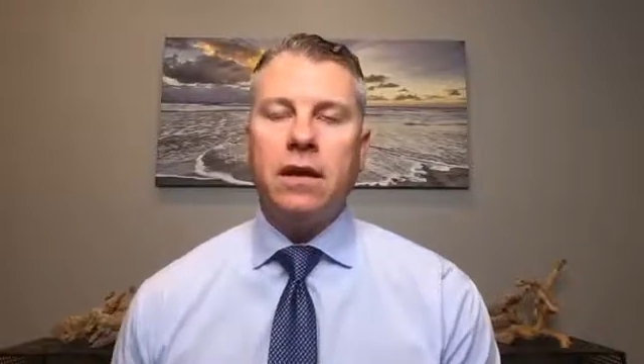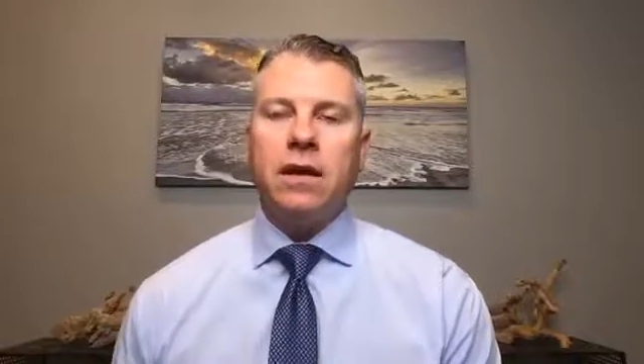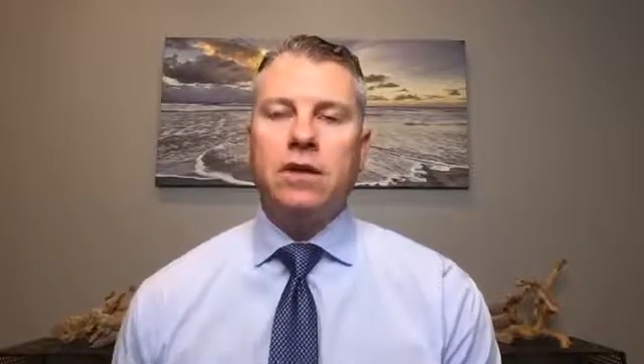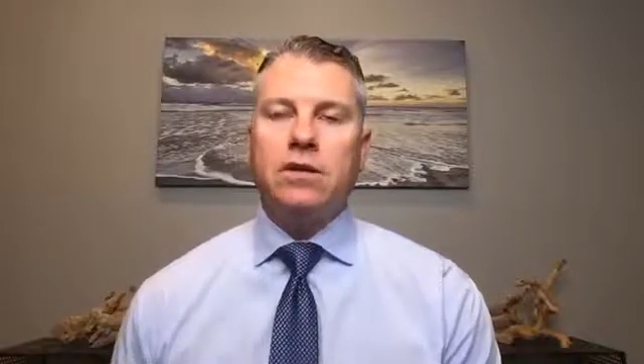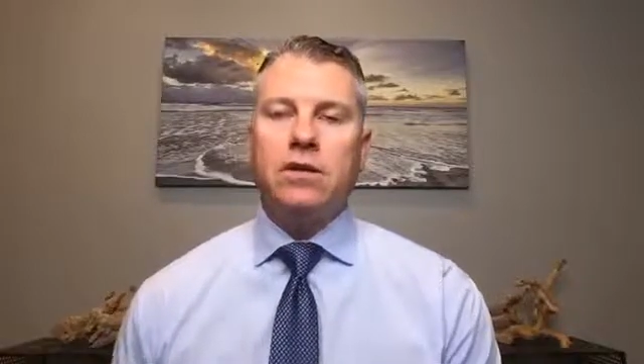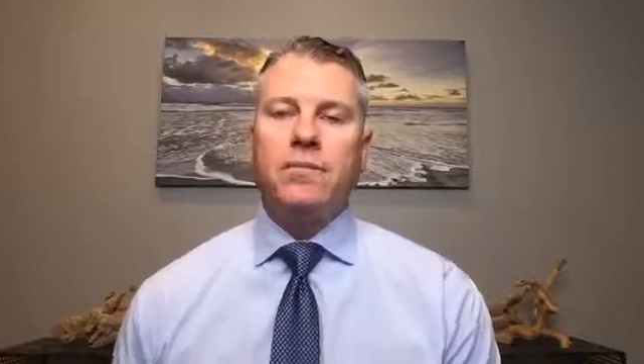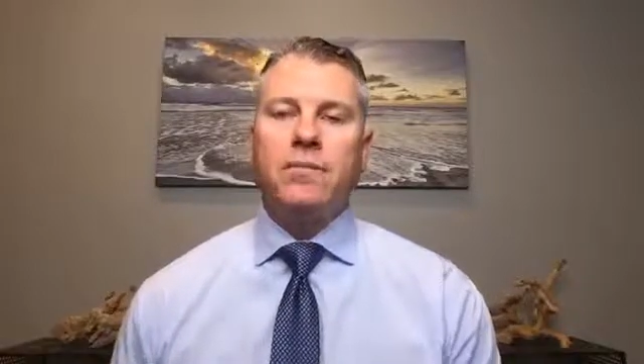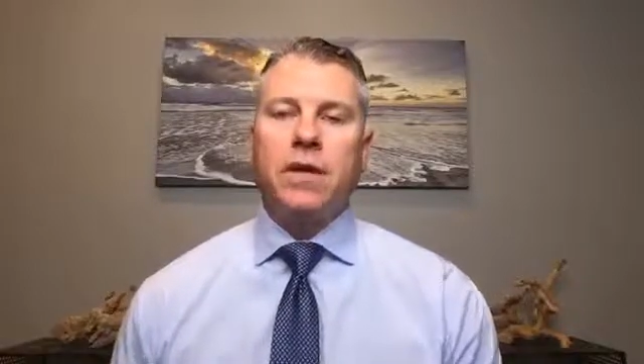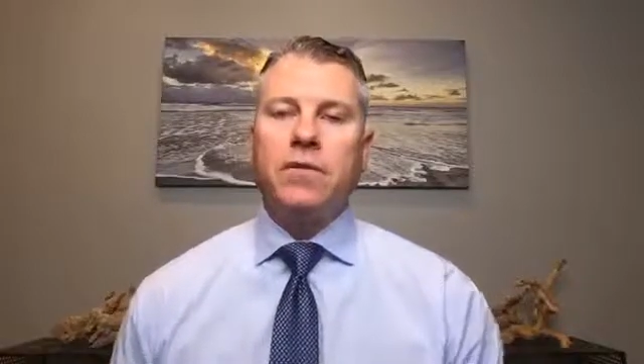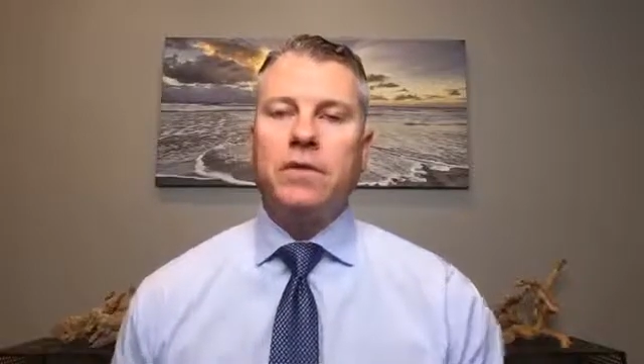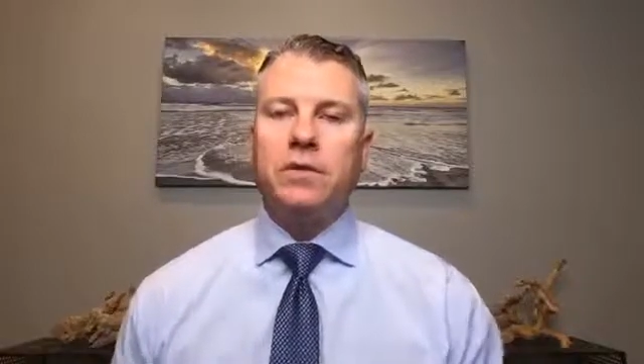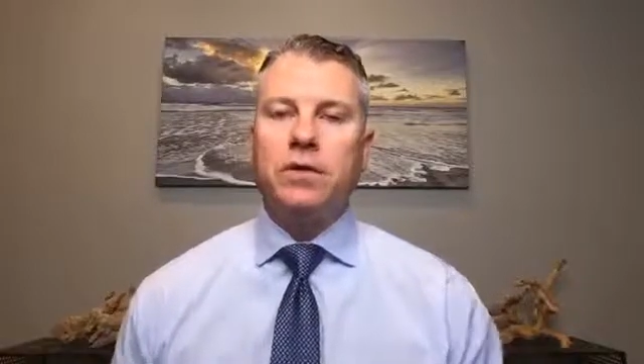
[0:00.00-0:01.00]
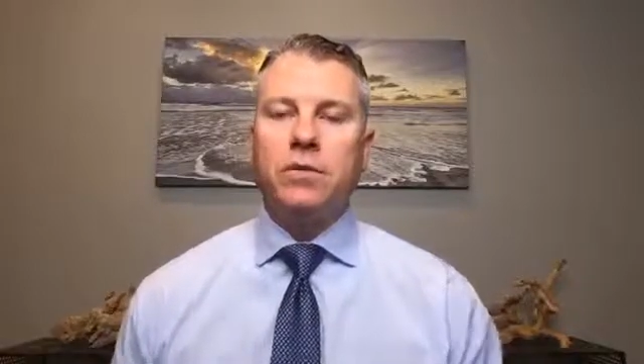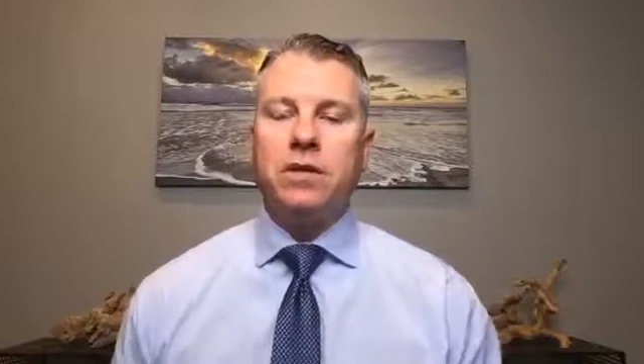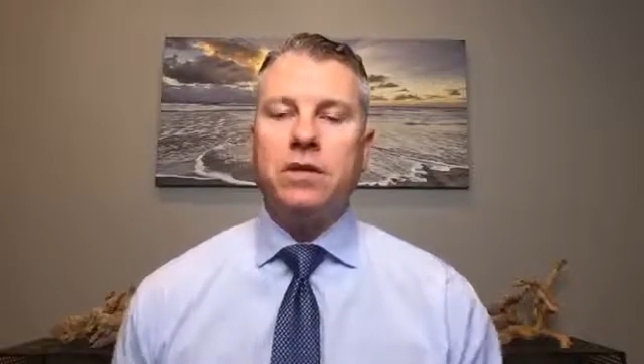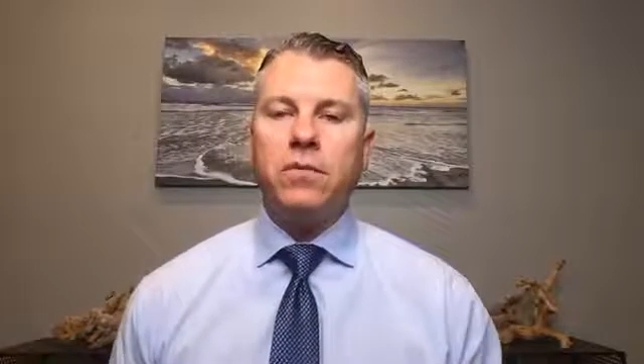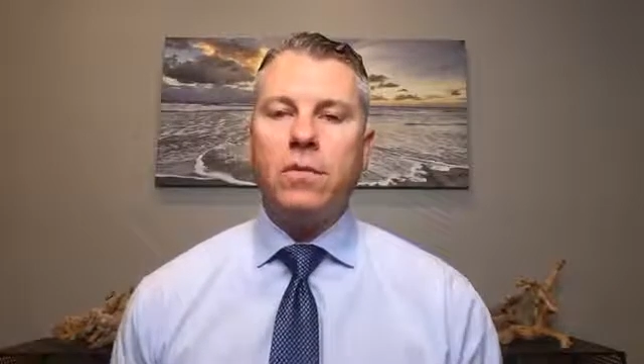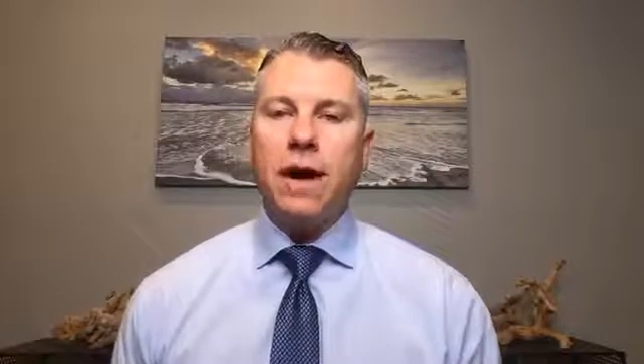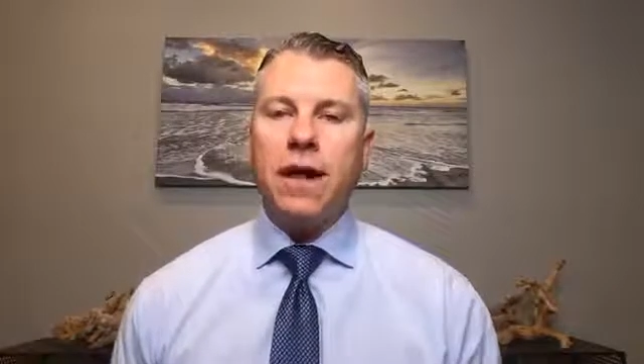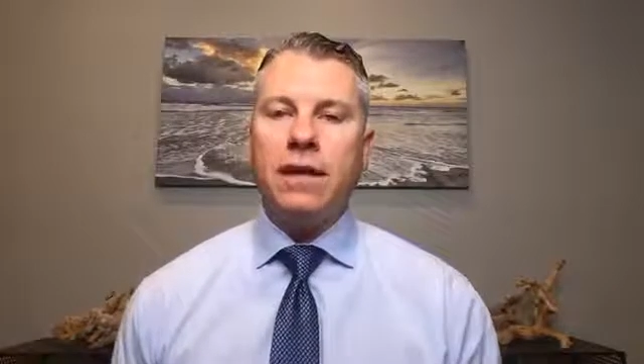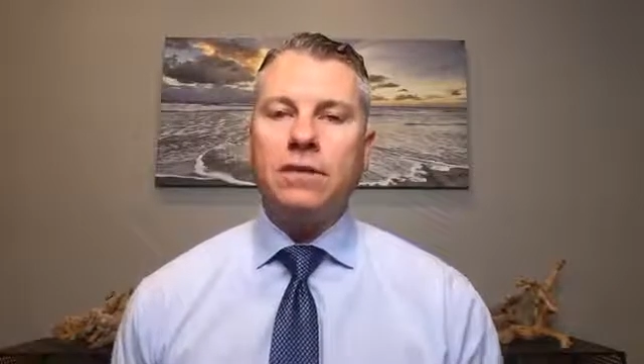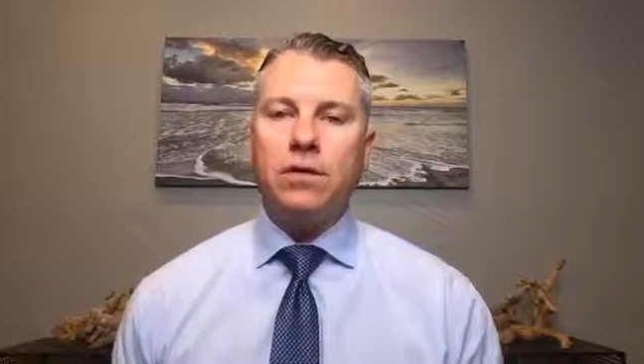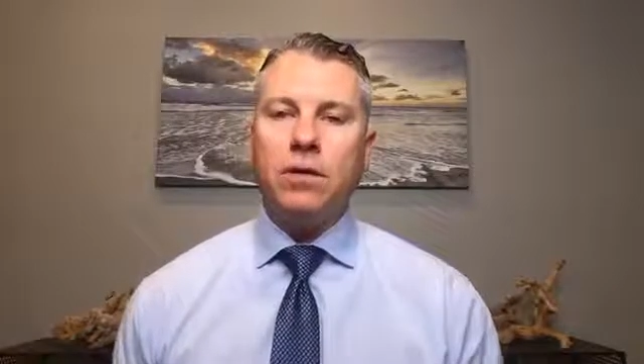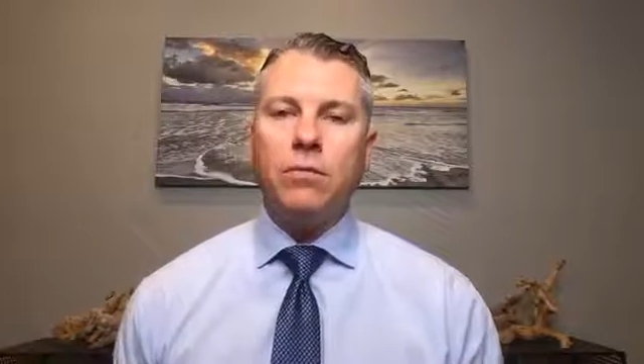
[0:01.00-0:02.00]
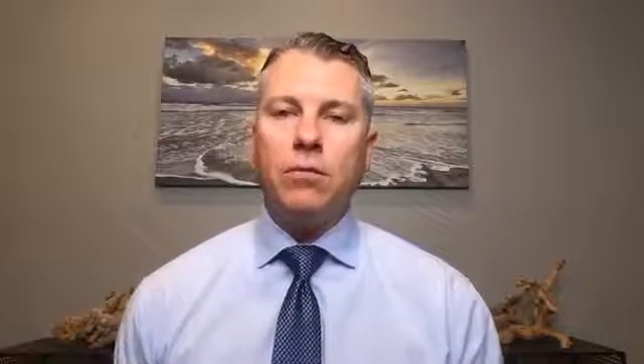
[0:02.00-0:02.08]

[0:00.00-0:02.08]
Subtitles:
So this is the reason why it's so